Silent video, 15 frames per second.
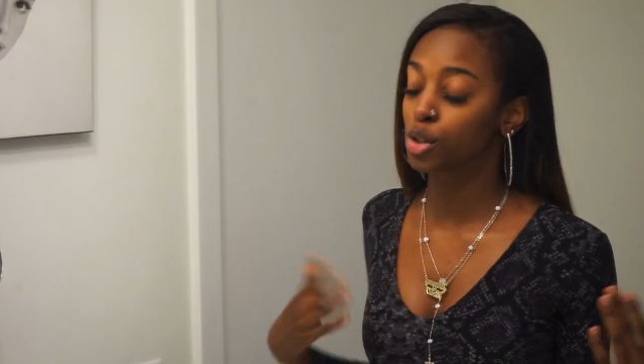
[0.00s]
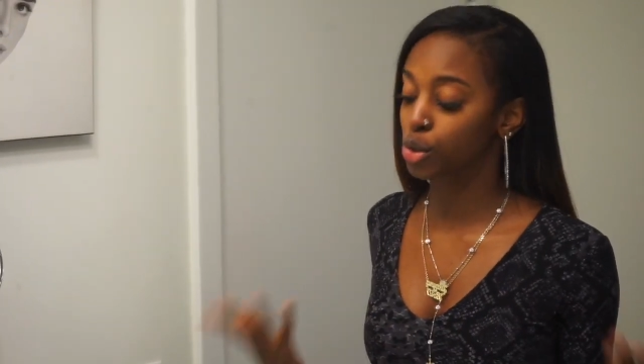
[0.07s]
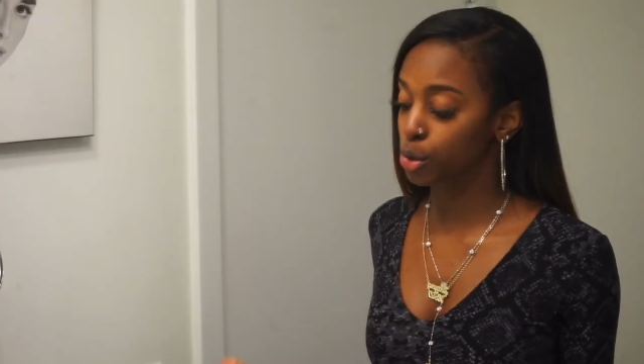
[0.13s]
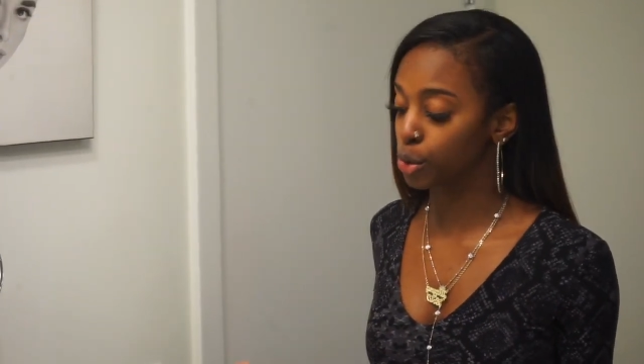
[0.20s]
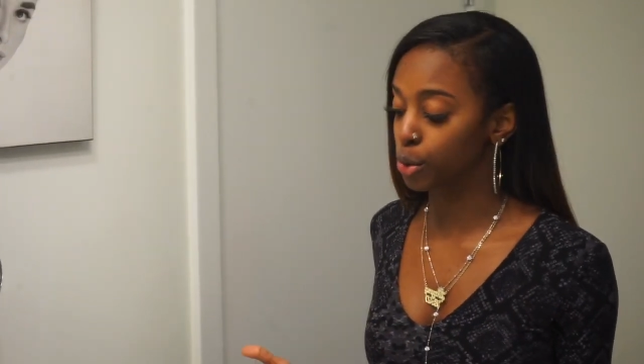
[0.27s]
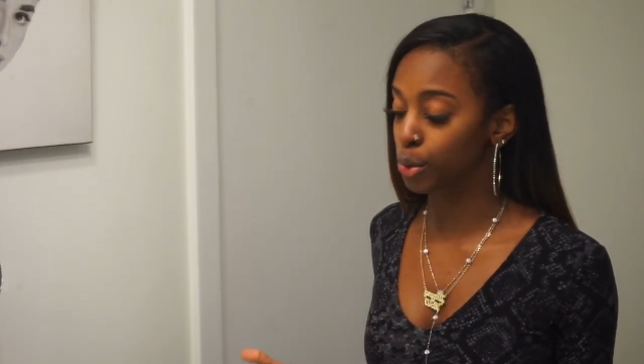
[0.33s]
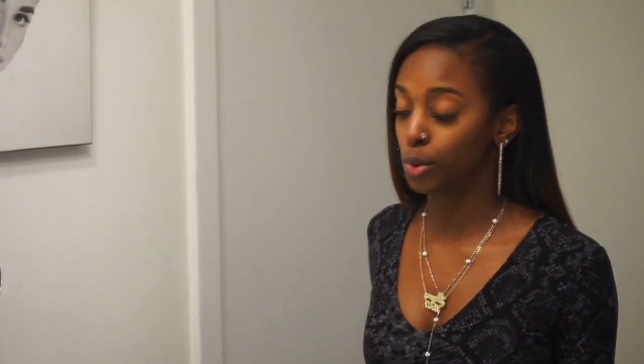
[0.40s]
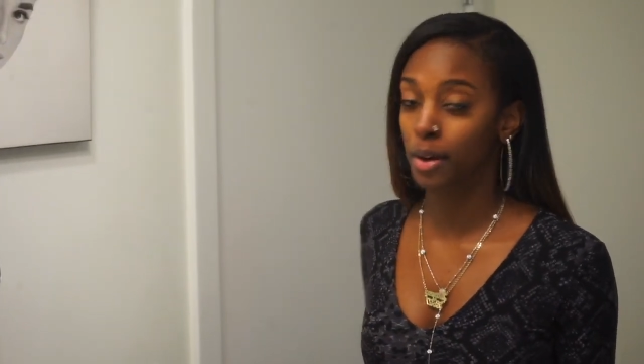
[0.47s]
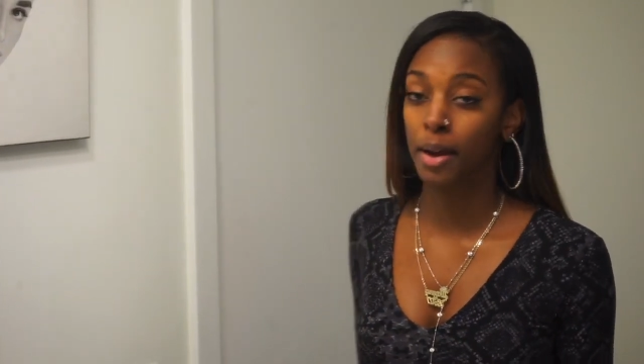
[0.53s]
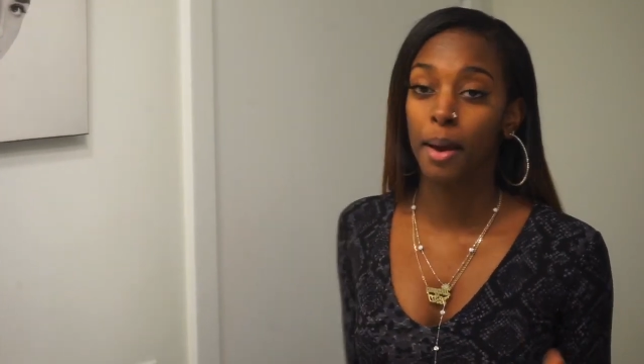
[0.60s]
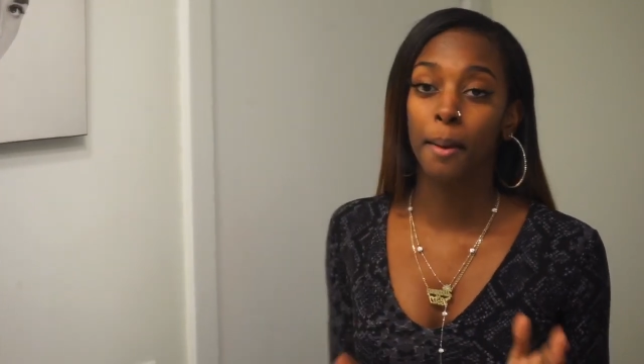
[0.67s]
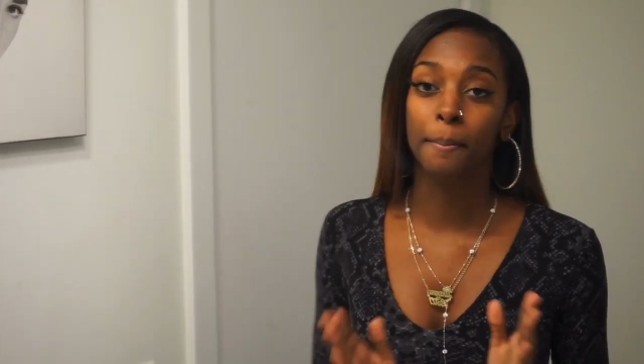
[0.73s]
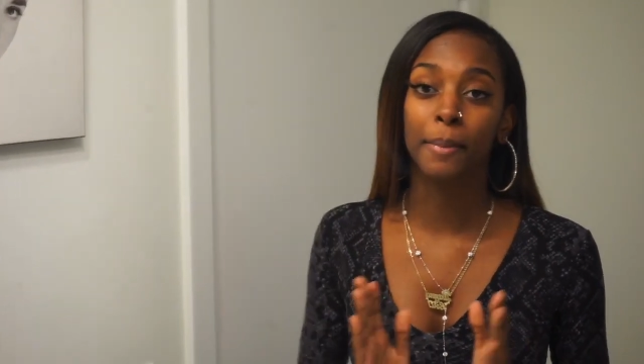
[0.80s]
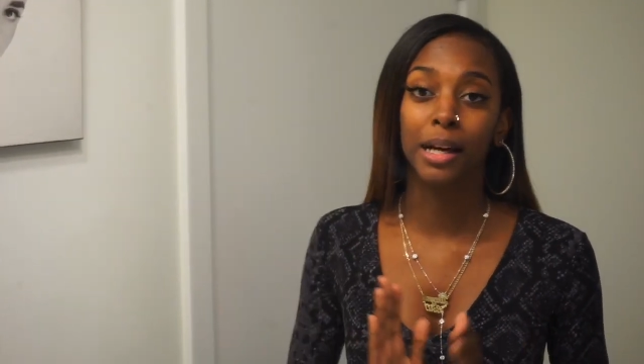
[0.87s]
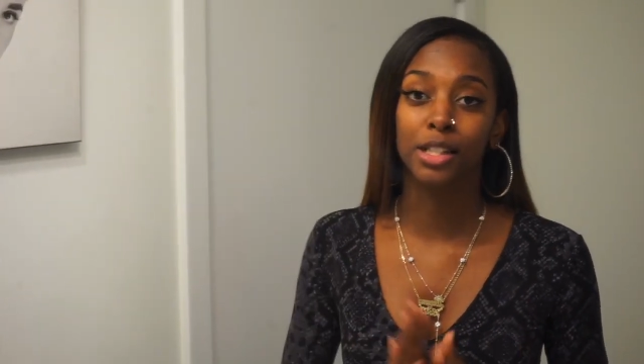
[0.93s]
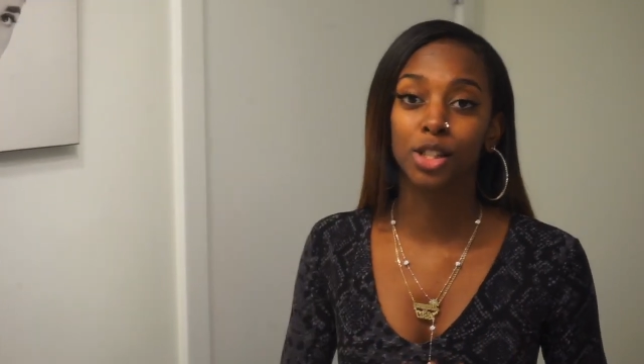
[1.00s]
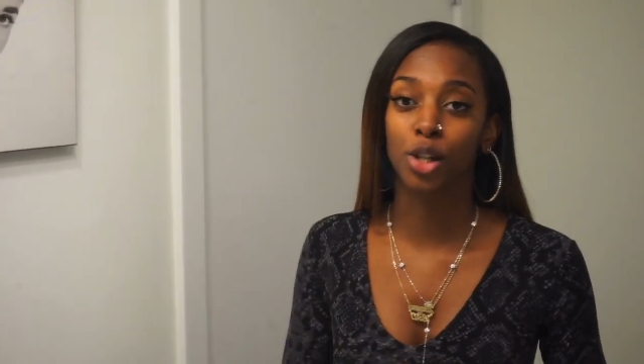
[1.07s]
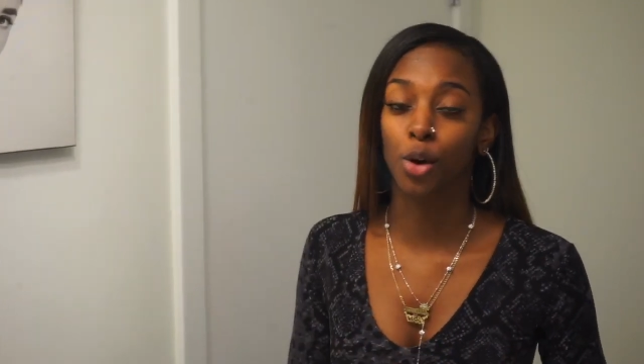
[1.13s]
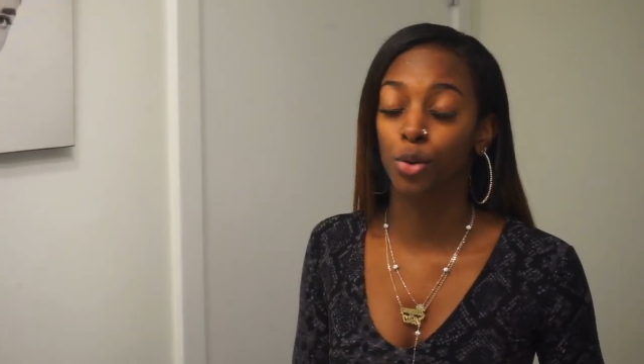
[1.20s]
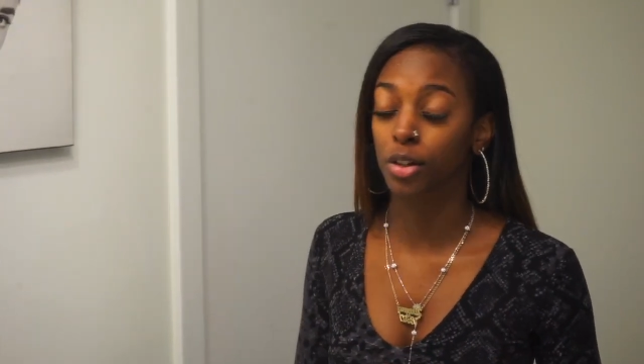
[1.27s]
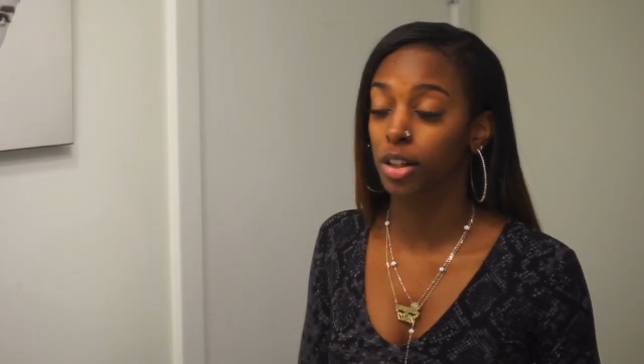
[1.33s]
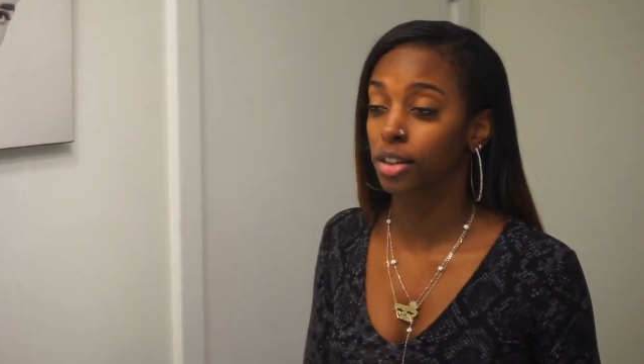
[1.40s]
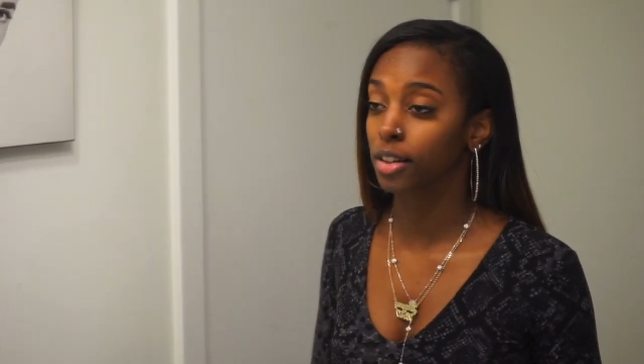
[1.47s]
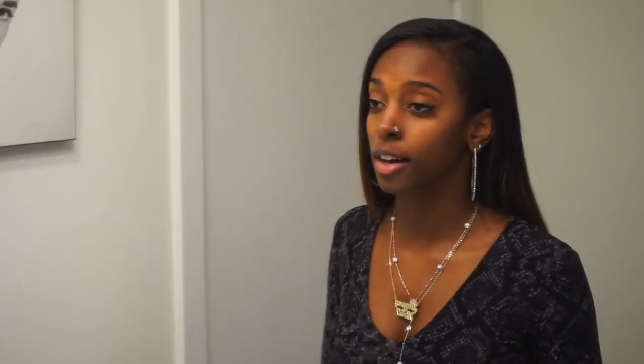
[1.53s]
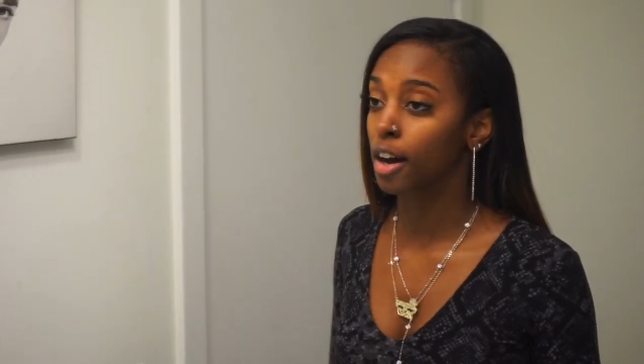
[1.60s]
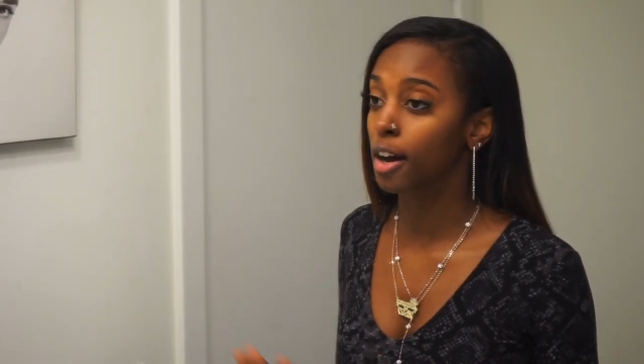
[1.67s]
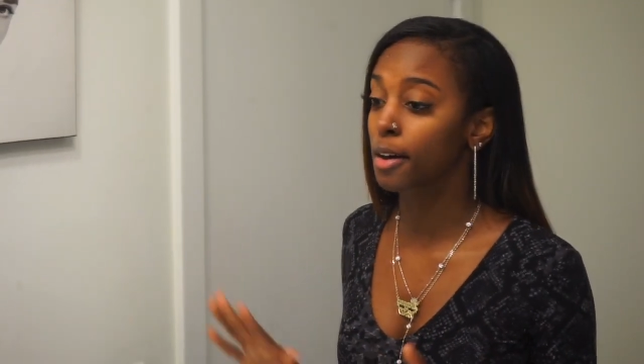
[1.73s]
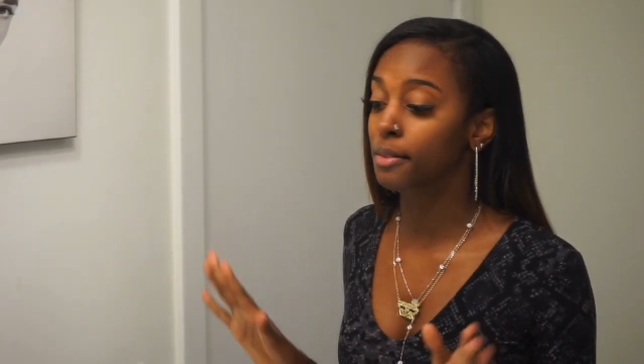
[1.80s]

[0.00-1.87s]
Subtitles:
to my toner.